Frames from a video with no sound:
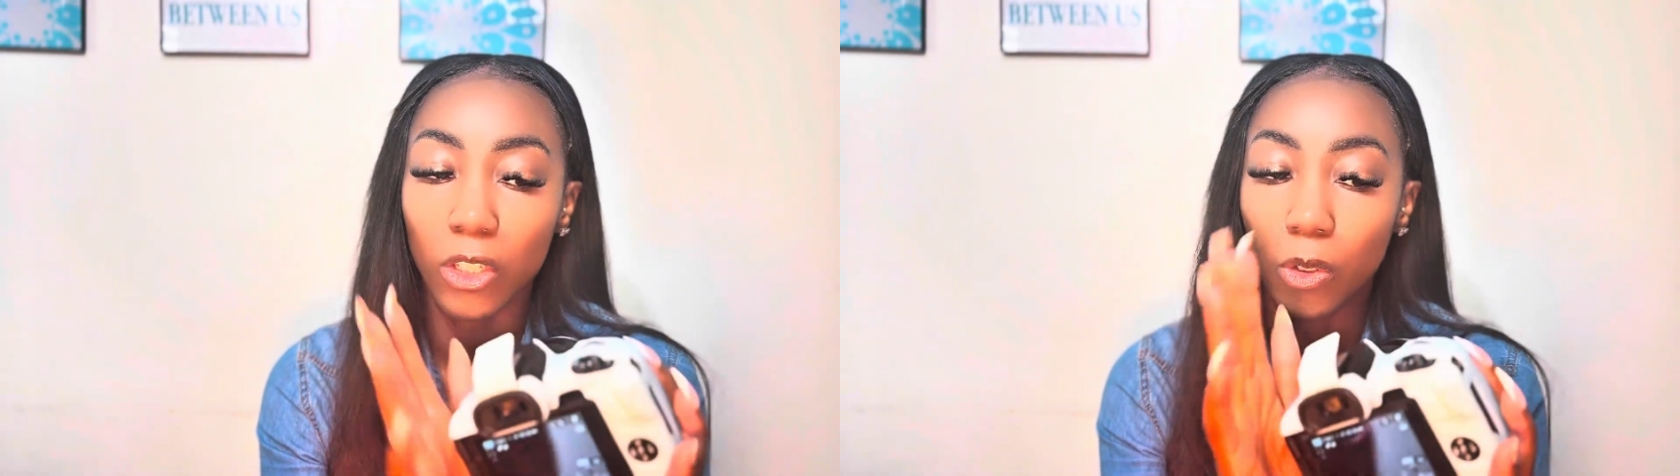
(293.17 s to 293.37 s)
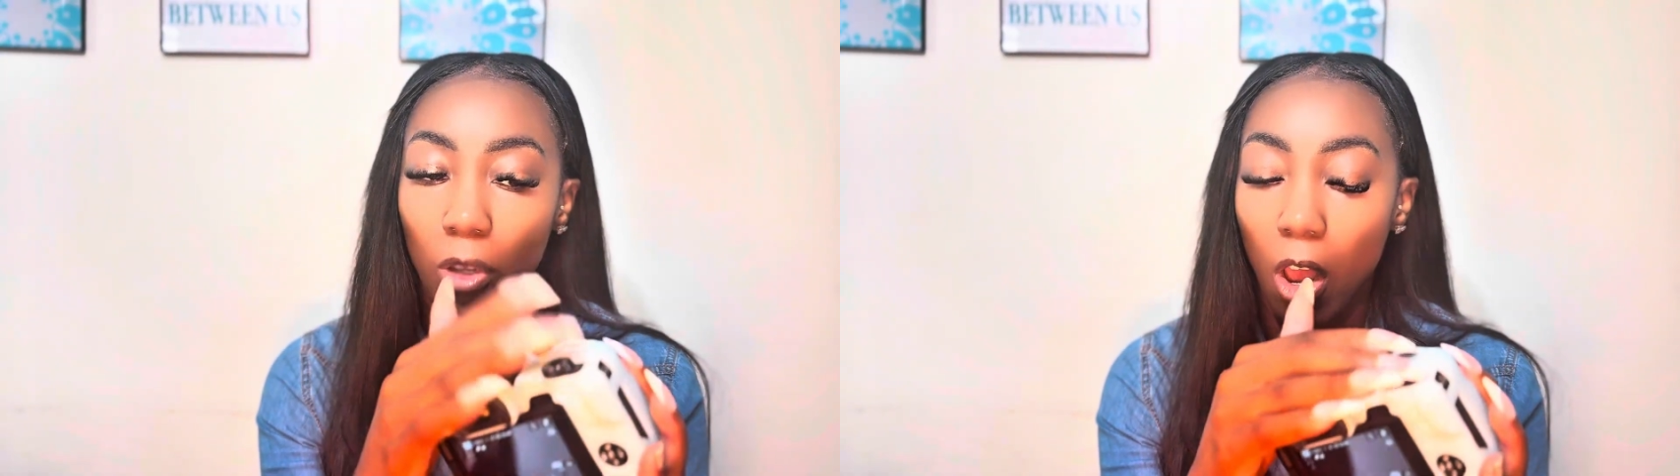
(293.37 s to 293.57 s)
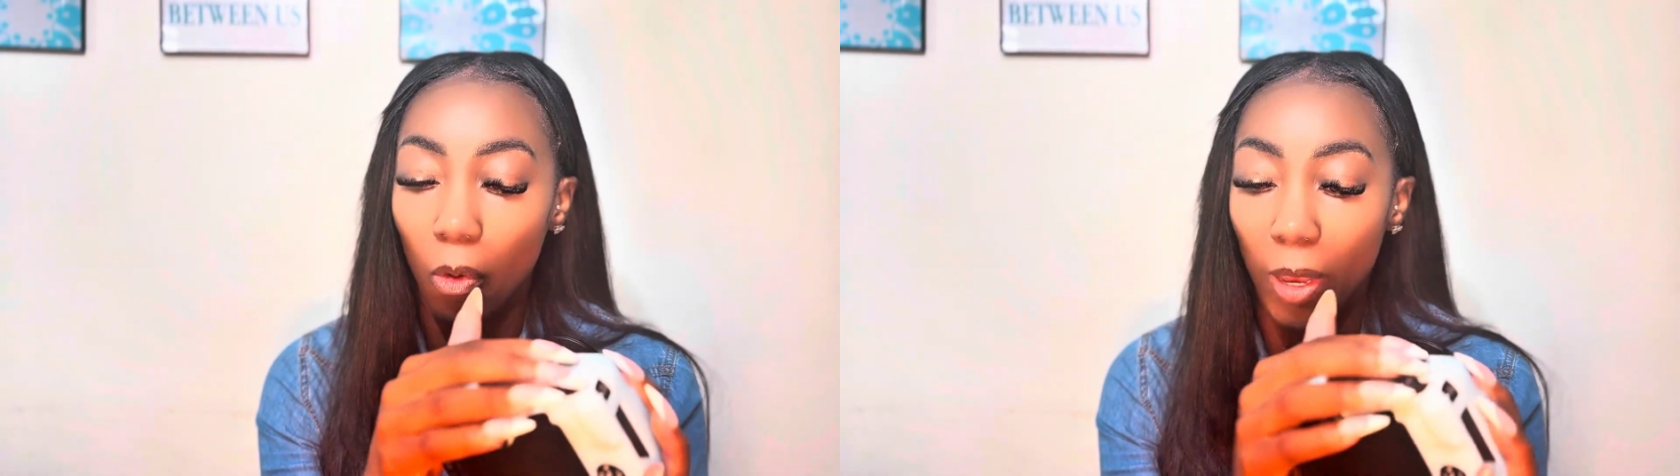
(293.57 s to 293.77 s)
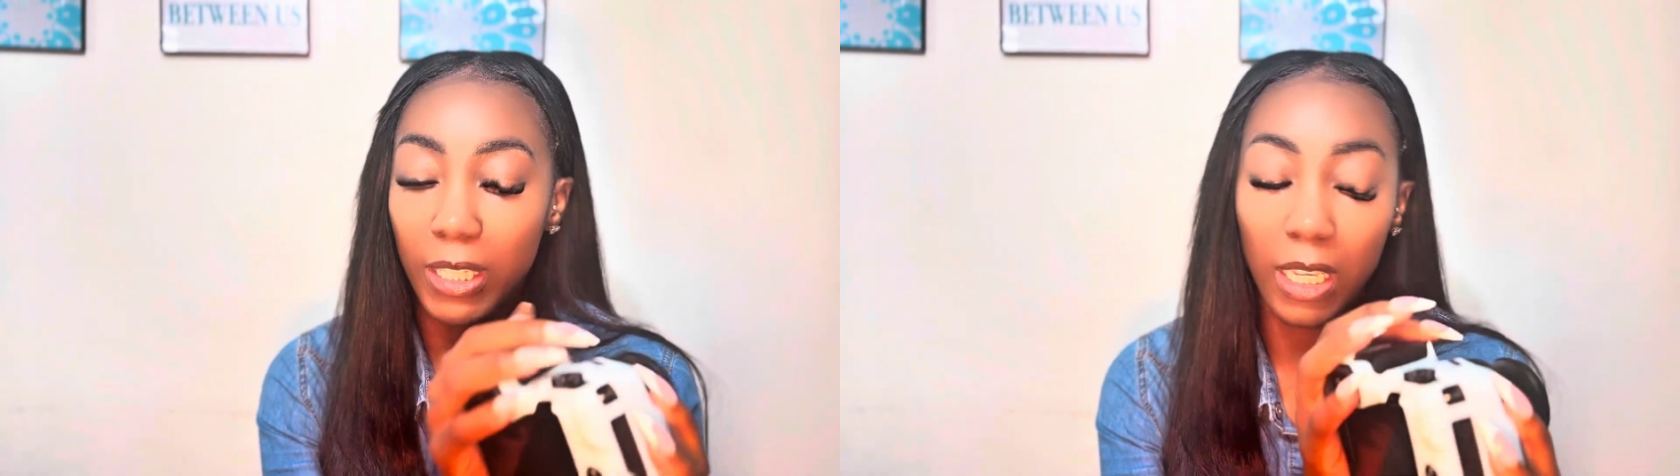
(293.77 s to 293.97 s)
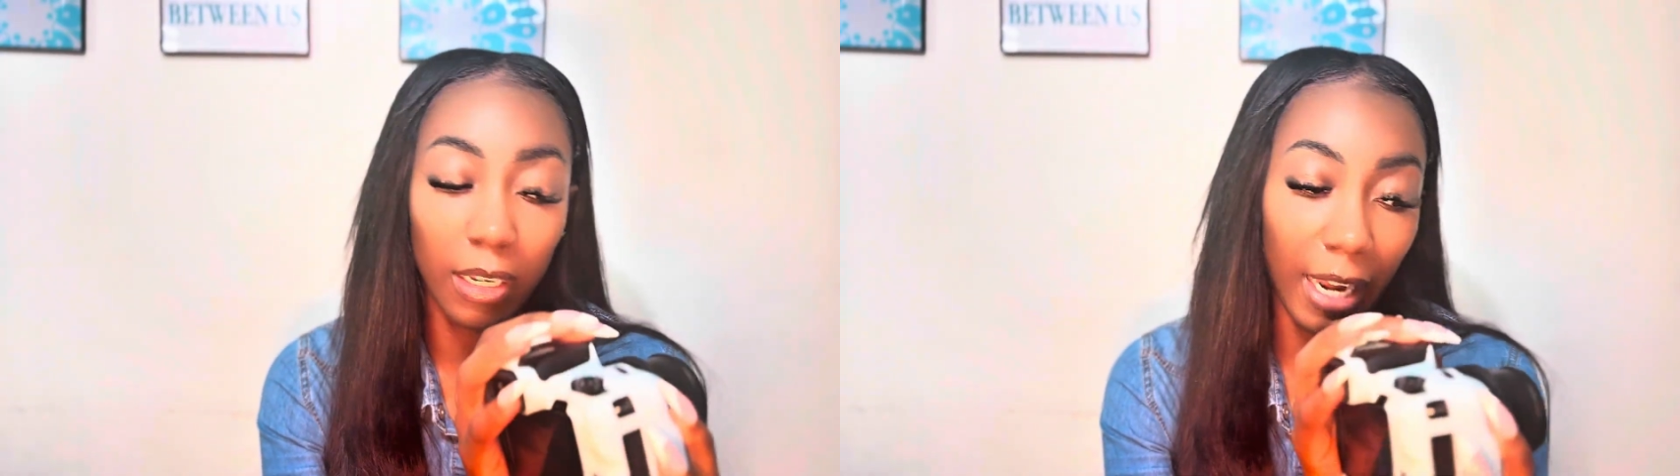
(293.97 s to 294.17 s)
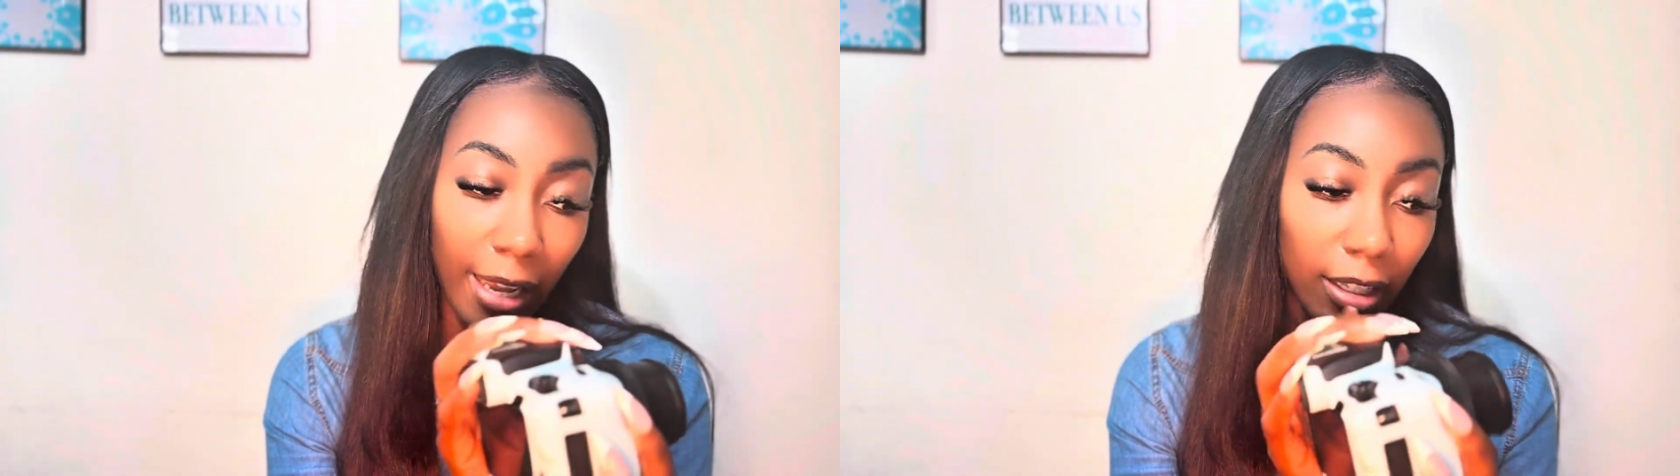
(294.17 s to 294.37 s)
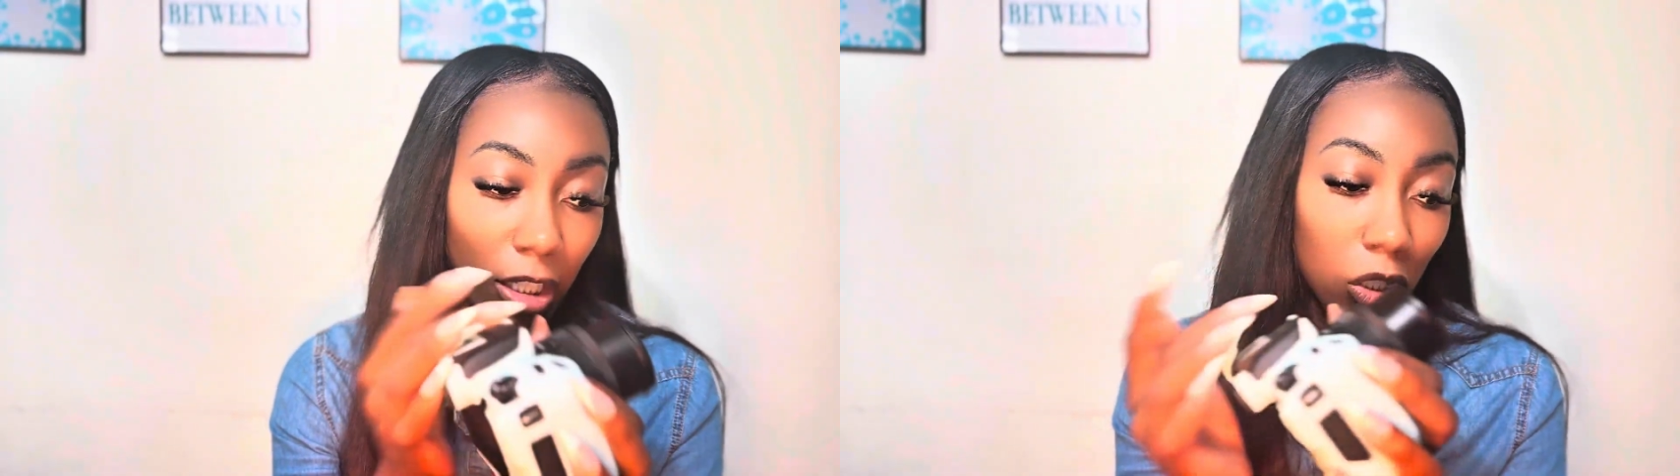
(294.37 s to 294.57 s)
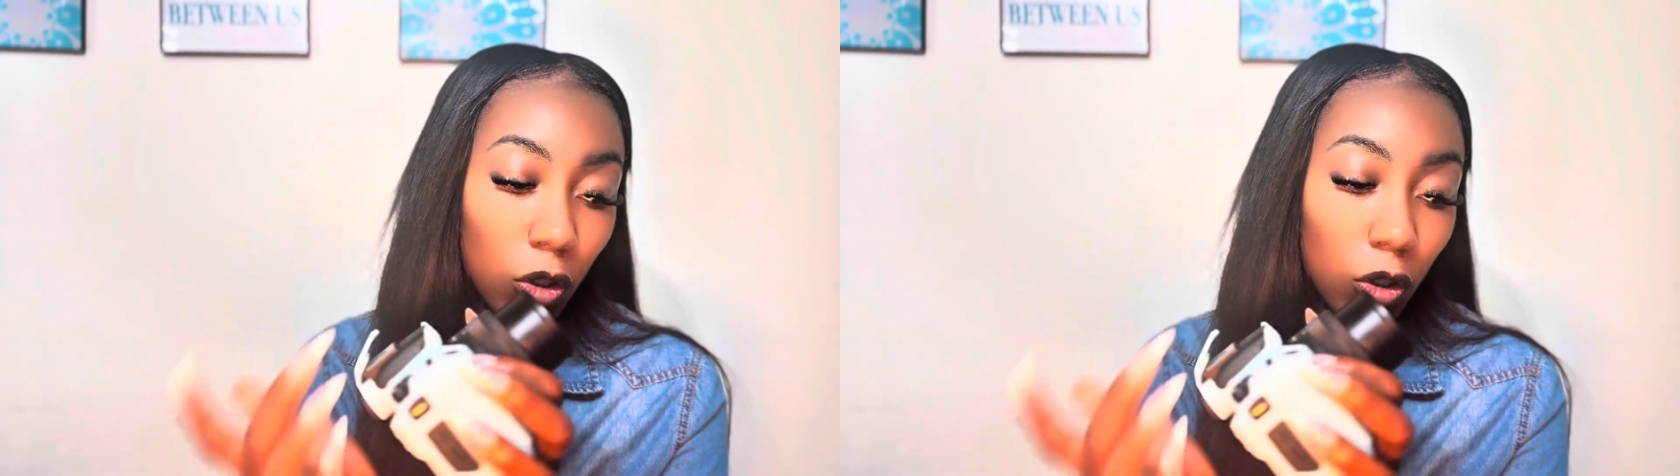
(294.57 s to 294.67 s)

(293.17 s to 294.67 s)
you can always connect it